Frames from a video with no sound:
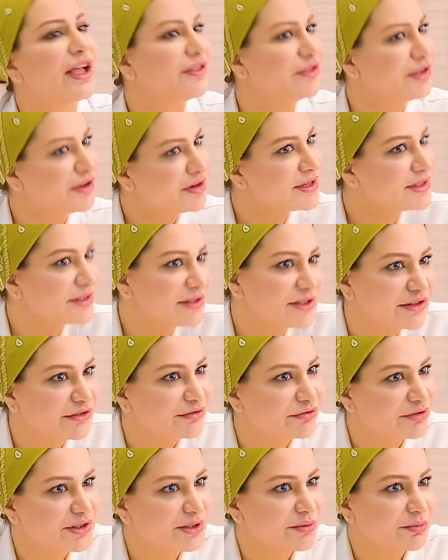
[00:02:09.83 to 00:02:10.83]
there is a
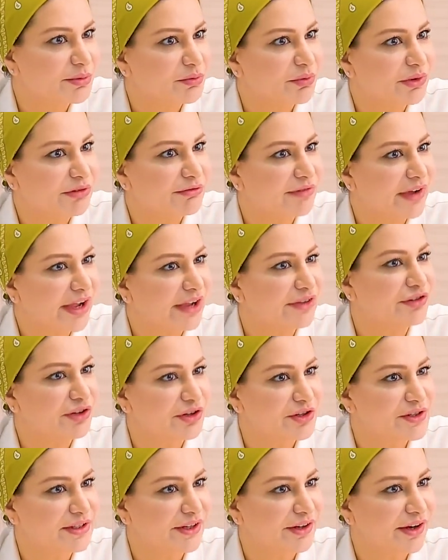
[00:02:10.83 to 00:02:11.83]
difference between 5
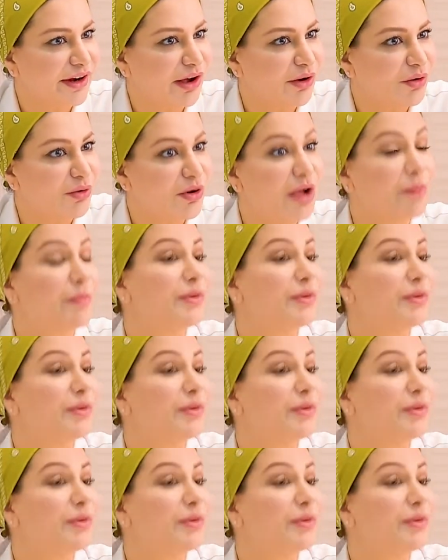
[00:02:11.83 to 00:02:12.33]
years and now,